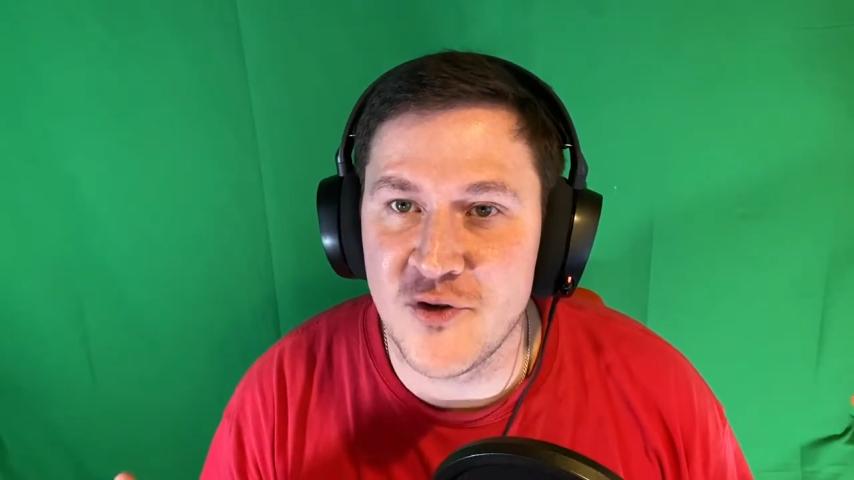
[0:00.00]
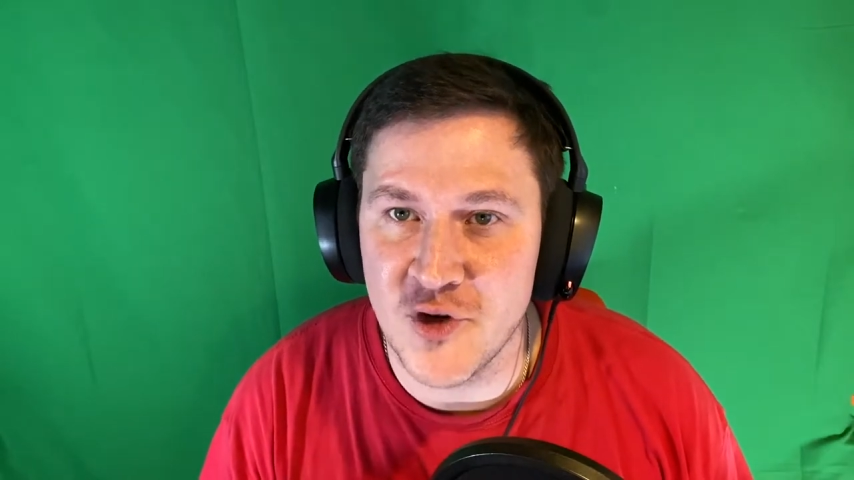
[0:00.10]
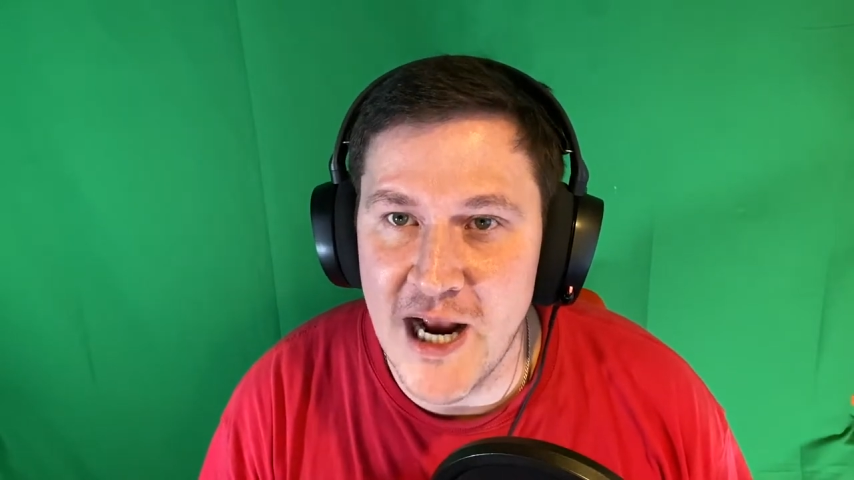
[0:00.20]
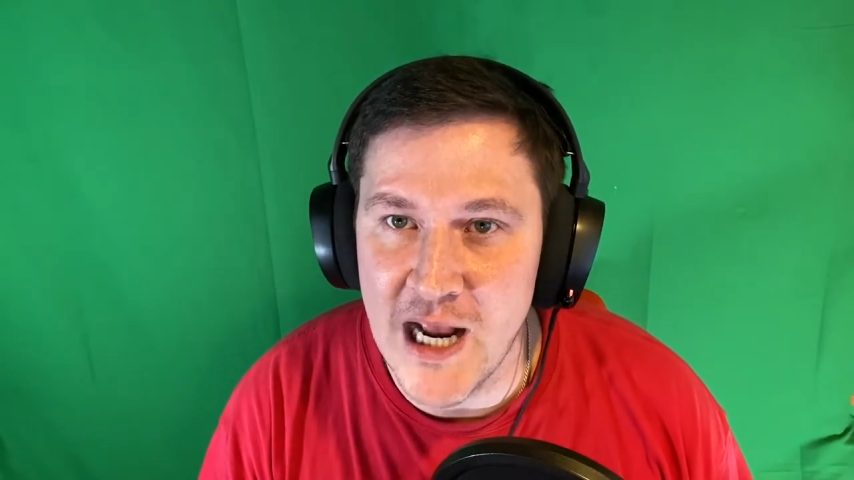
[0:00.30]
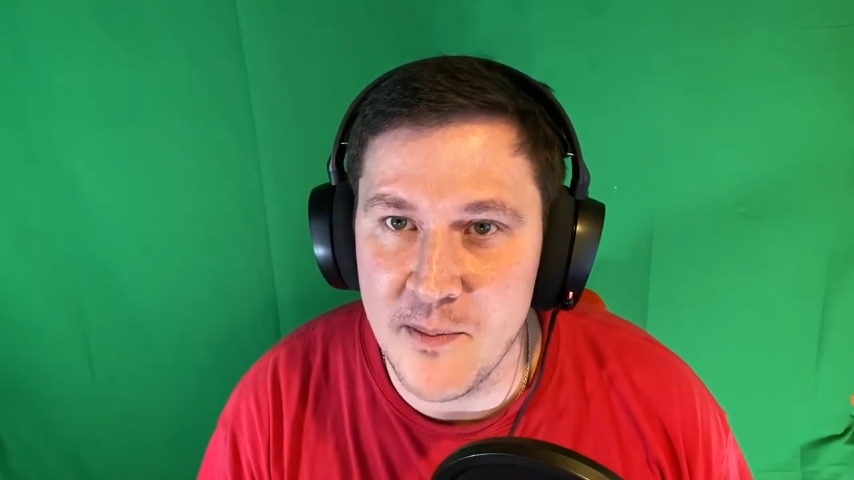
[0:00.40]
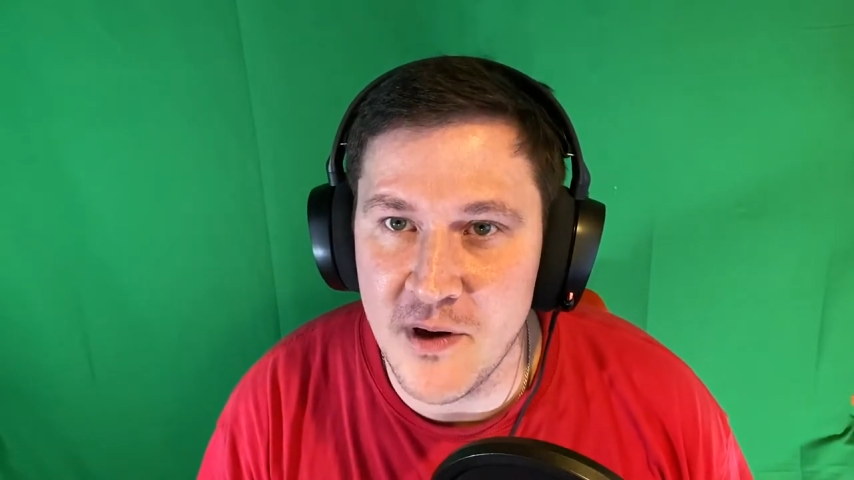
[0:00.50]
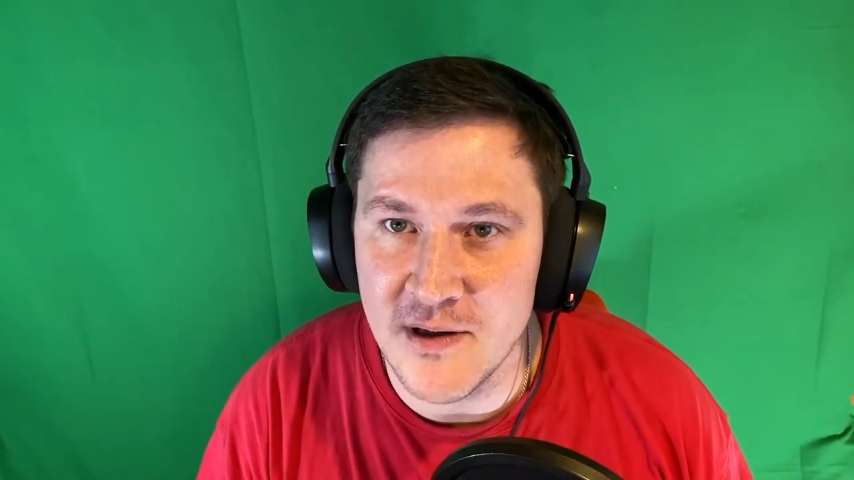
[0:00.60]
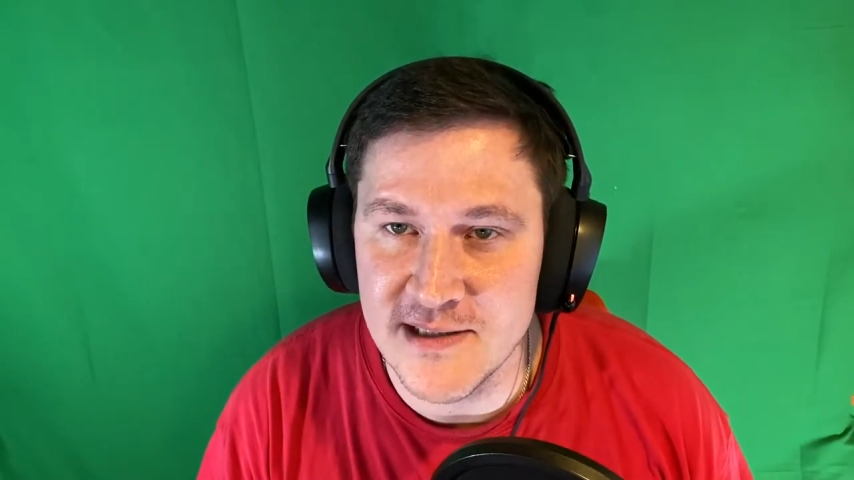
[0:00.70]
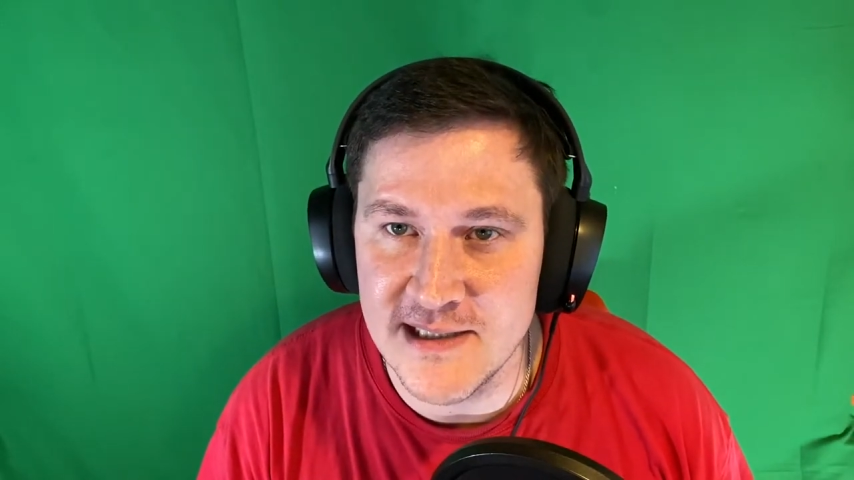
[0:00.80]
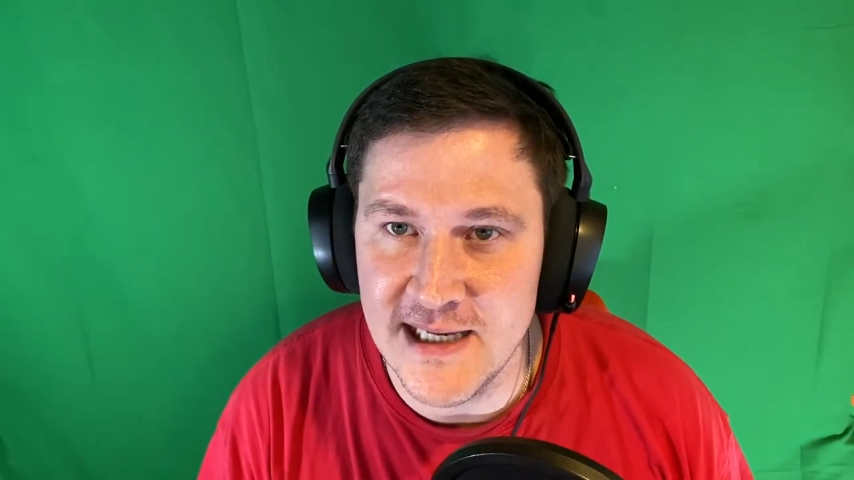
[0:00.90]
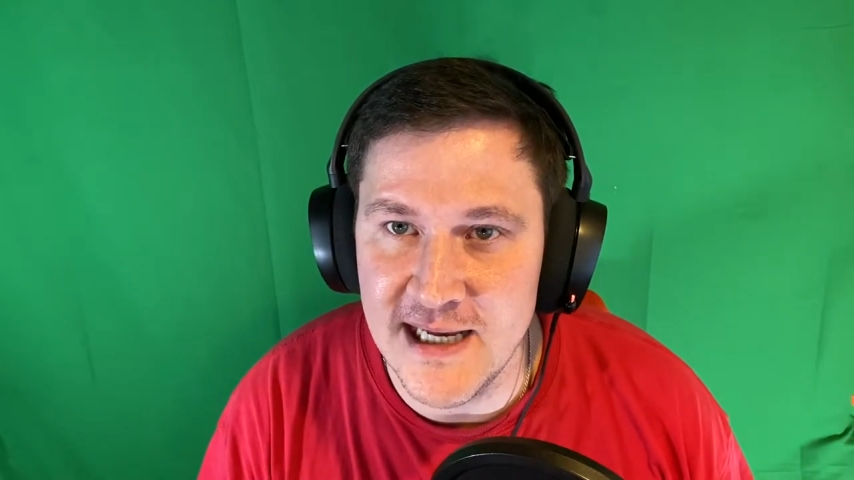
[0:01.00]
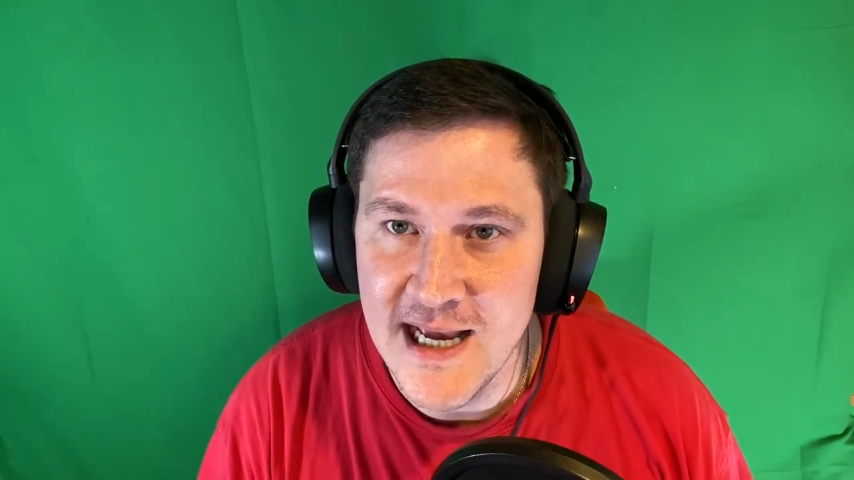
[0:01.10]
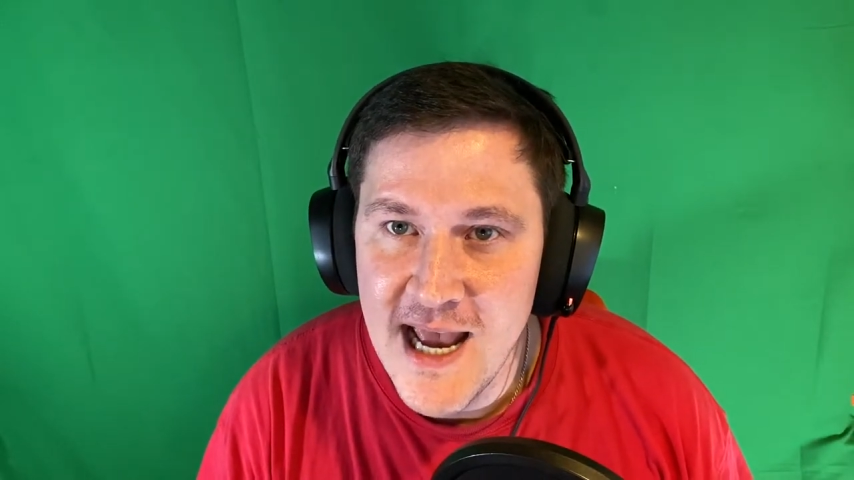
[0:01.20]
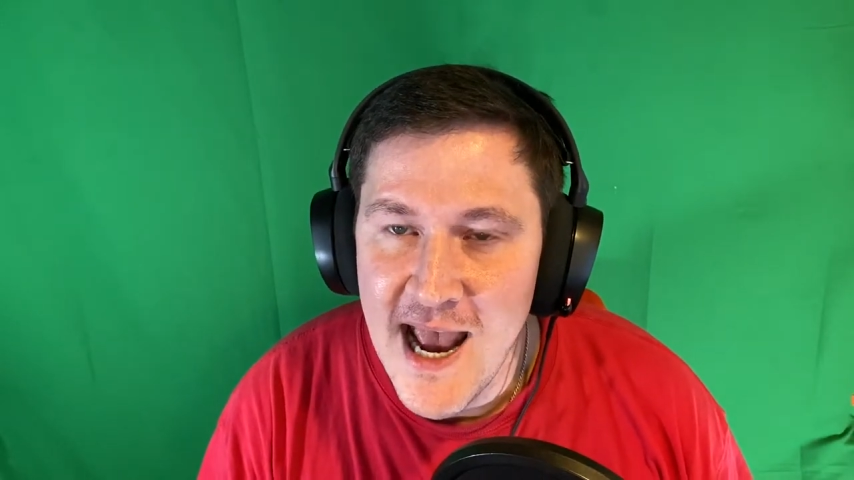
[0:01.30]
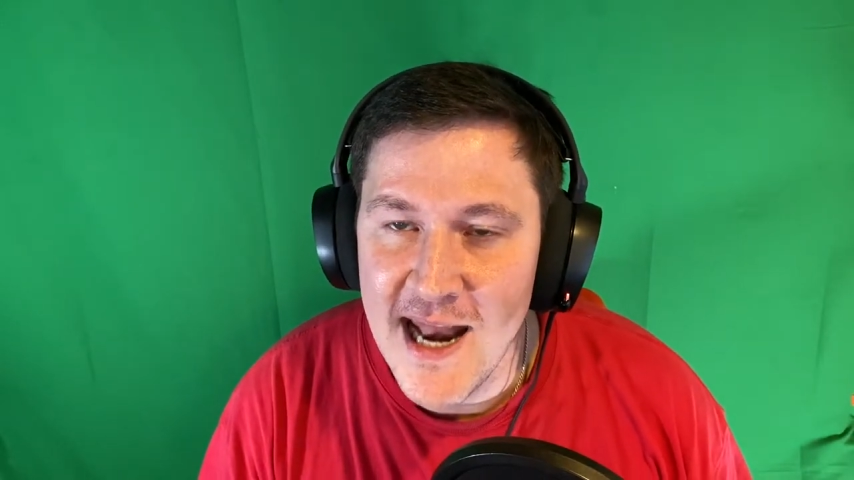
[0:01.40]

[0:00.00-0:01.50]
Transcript: of Dragon Ball Z,